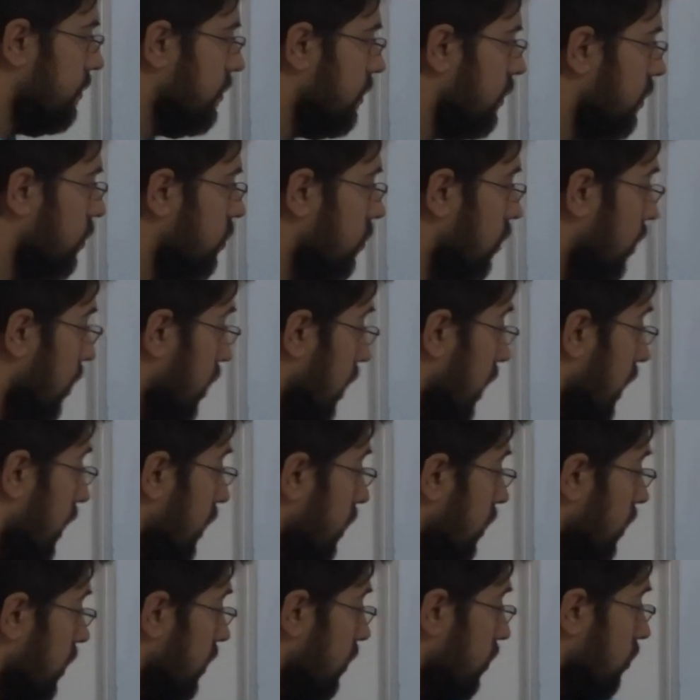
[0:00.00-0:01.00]

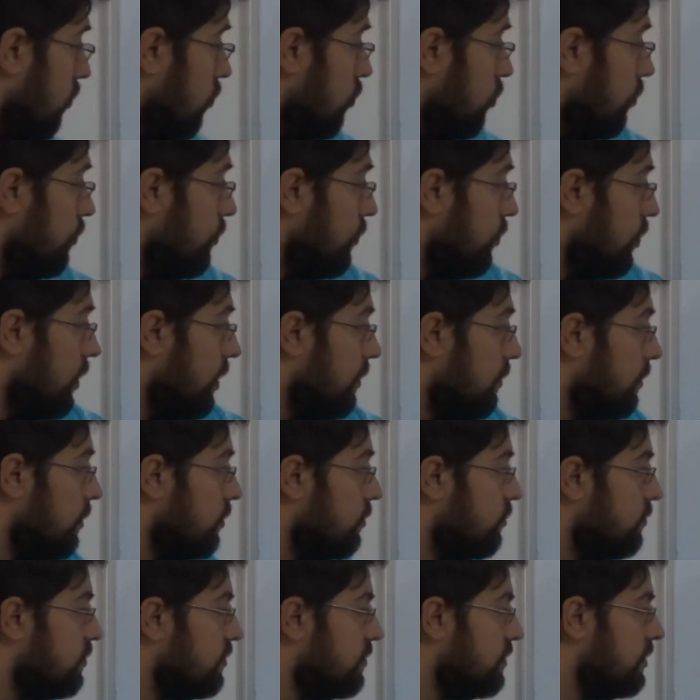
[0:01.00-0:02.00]
I hope you're able
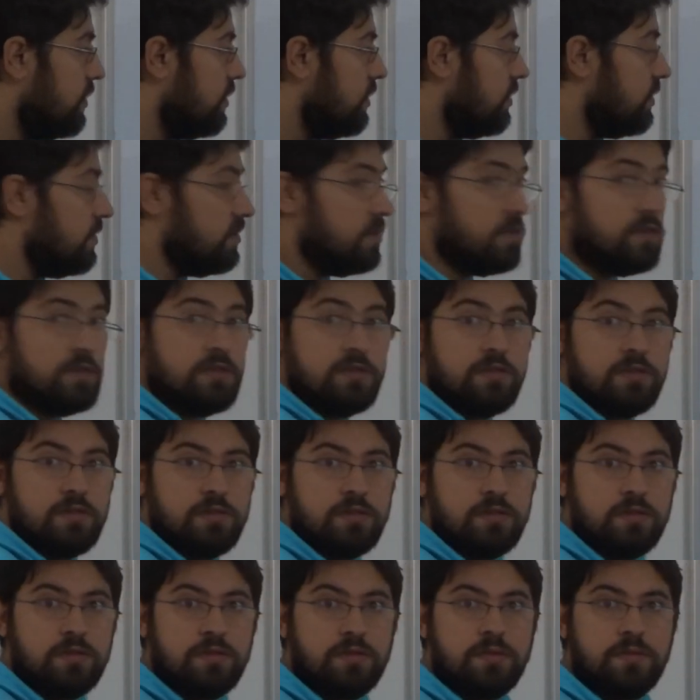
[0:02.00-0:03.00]
to see this.
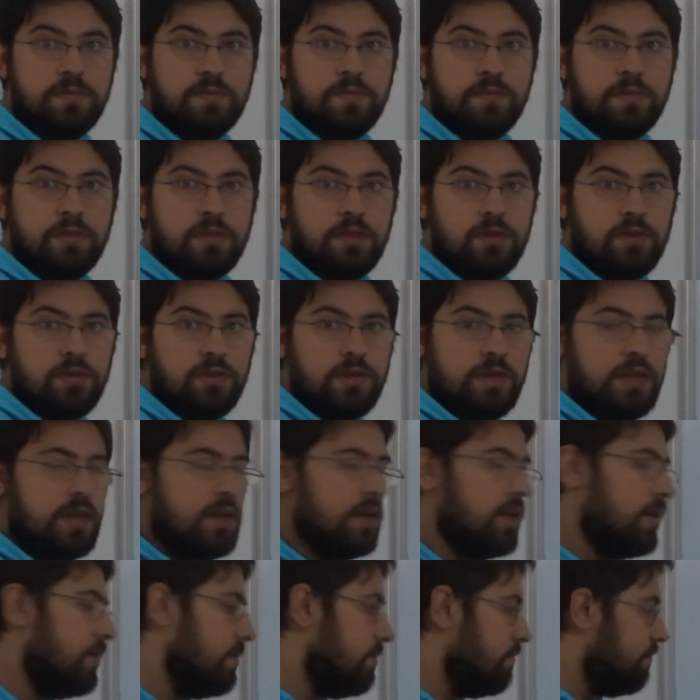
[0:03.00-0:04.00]

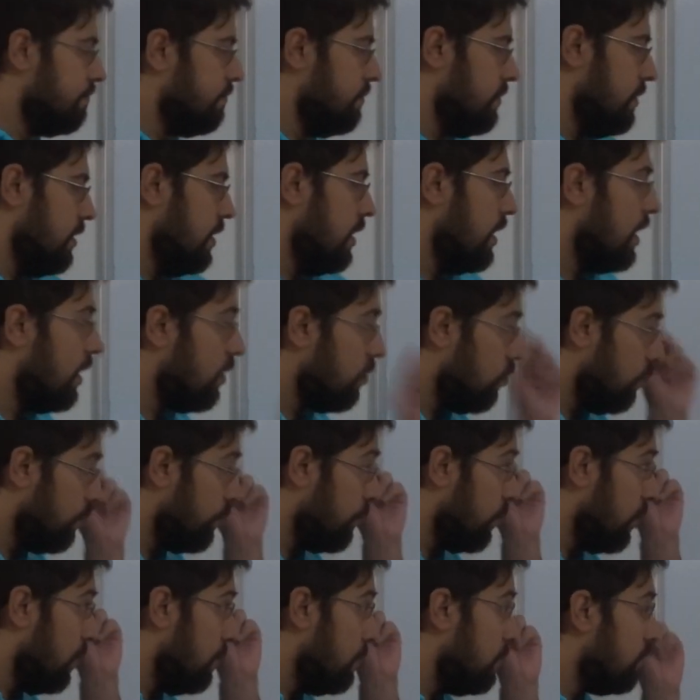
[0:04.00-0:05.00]
Yeah. I hope
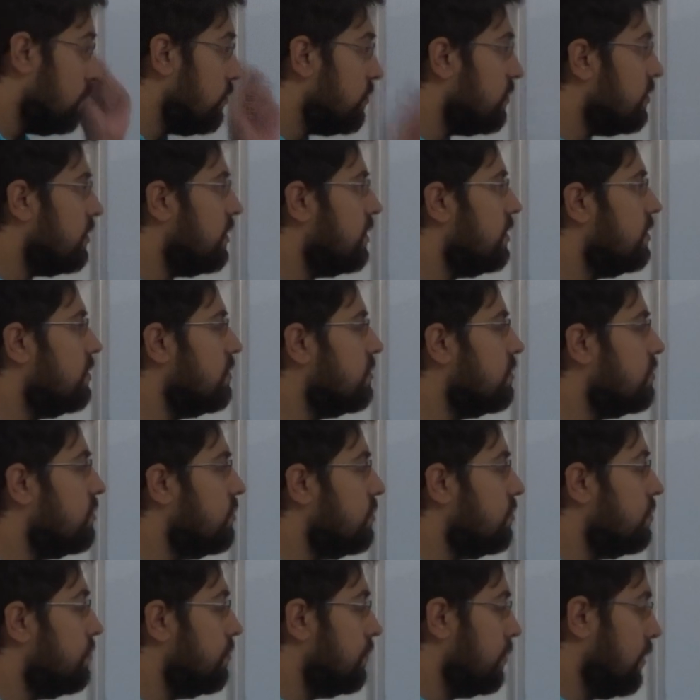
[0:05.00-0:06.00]
you're able to see this
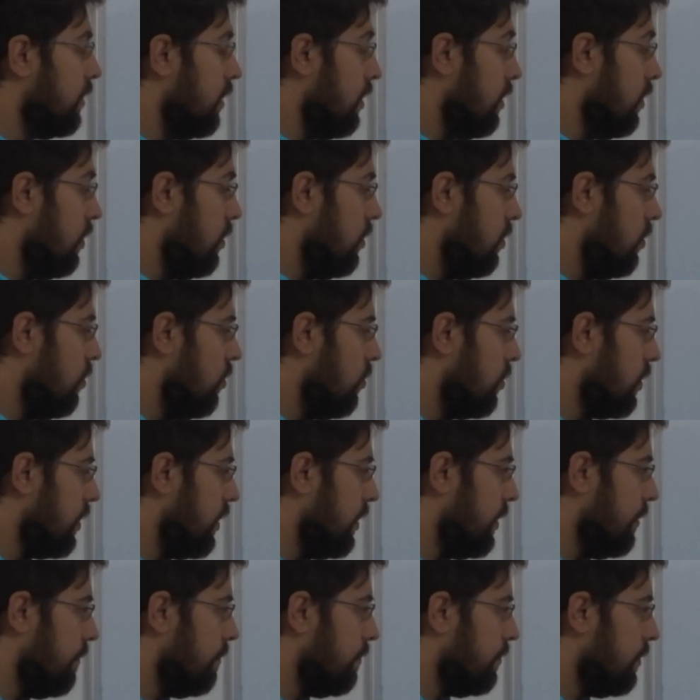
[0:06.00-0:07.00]
though.
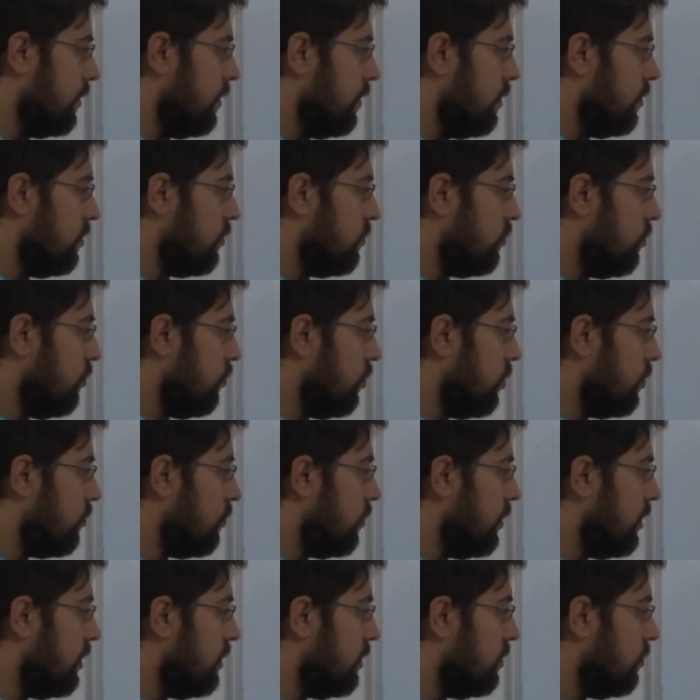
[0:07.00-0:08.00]
Okay. So what
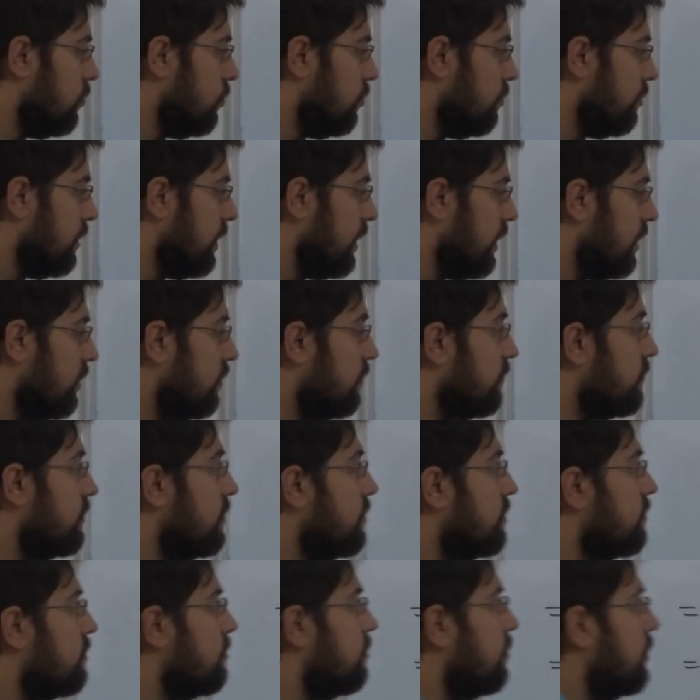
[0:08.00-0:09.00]
will the domain of
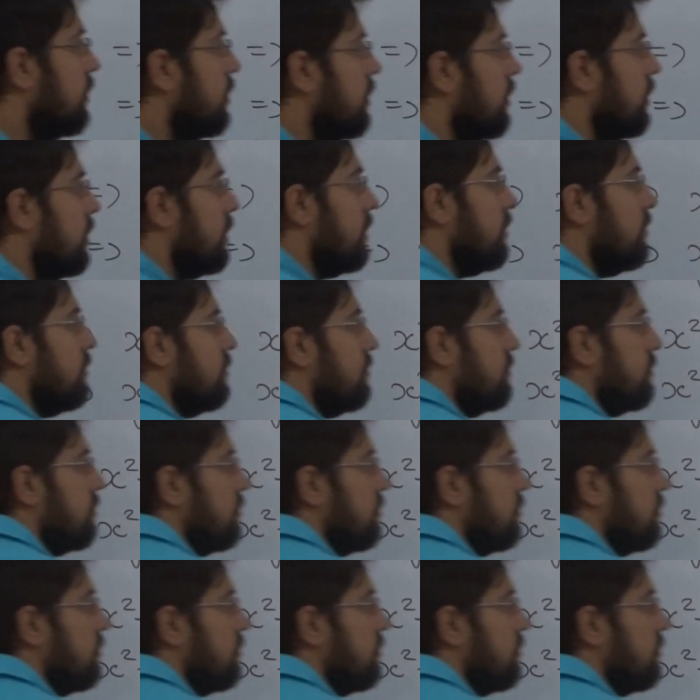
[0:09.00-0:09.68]
this be, guys?